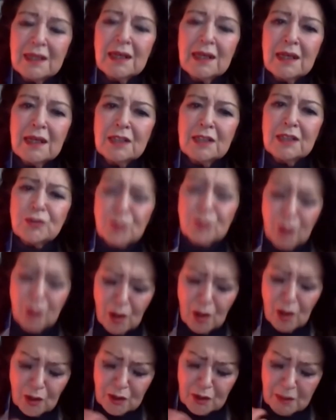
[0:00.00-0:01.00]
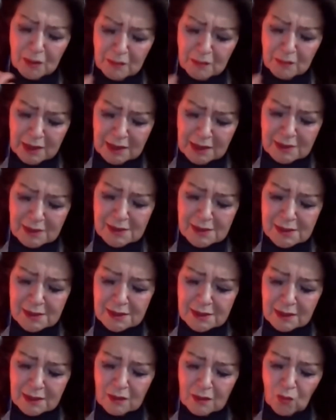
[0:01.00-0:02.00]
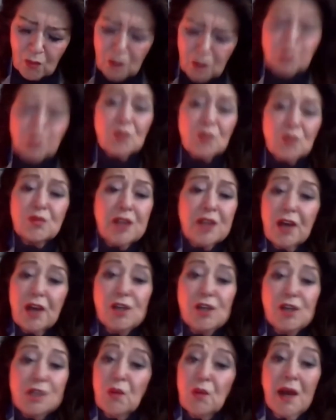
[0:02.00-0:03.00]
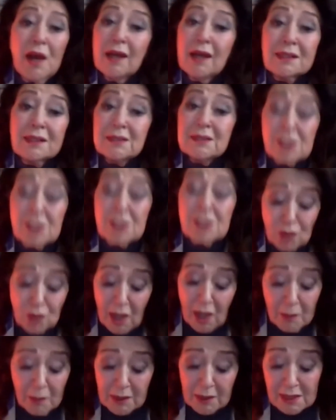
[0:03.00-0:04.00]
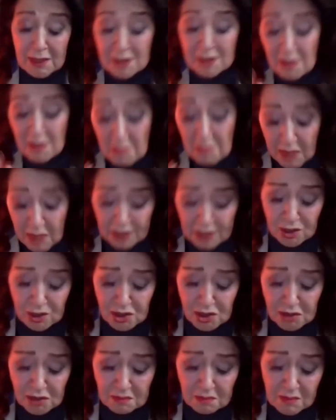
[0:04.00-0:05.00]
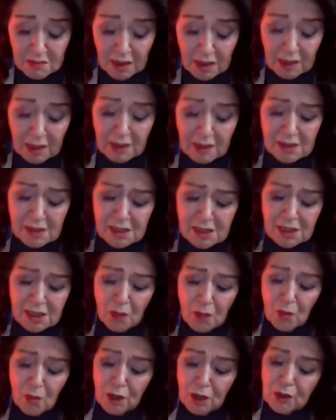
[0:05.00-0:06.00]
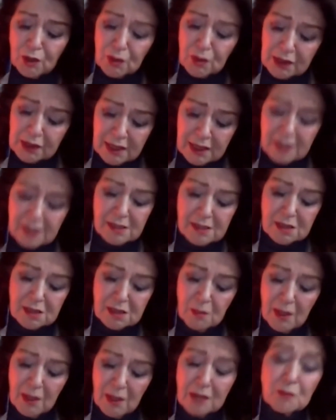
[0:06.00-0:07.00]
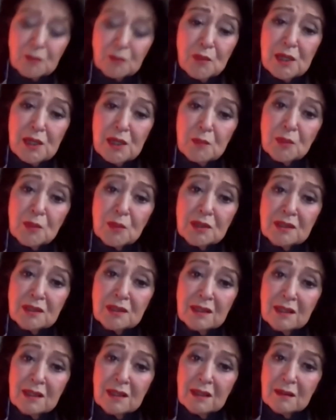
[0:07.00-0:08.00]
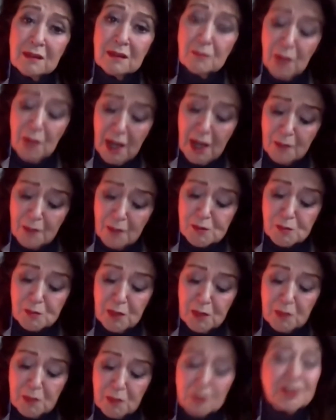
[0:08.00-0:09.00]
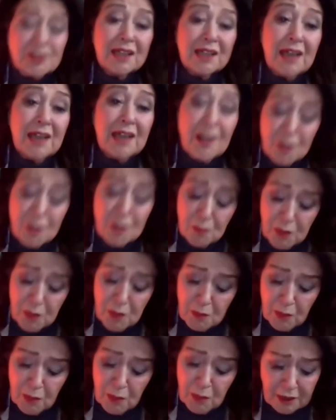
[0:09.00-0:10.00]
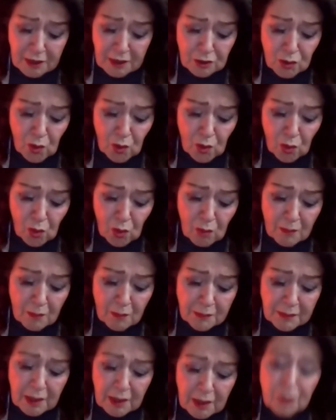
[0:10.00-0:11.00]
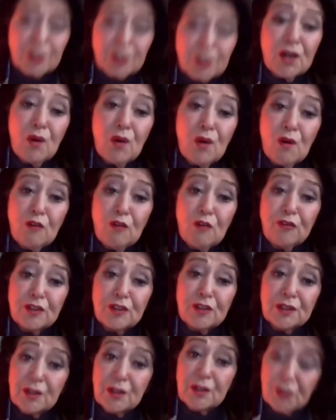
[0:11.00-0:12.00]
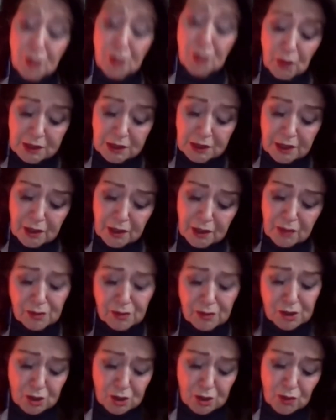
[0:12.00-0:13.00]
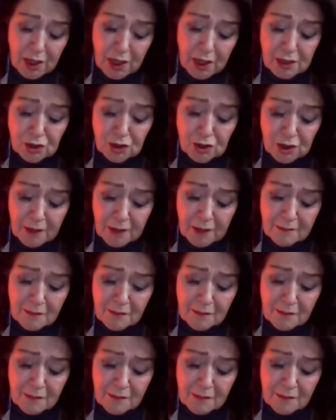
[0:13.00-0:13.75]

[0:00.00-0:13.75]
It rather means what the only way I can describe it is a mensch someone who cares about people, perhaps people that other people ignore, the orphan, the widow, the stranger,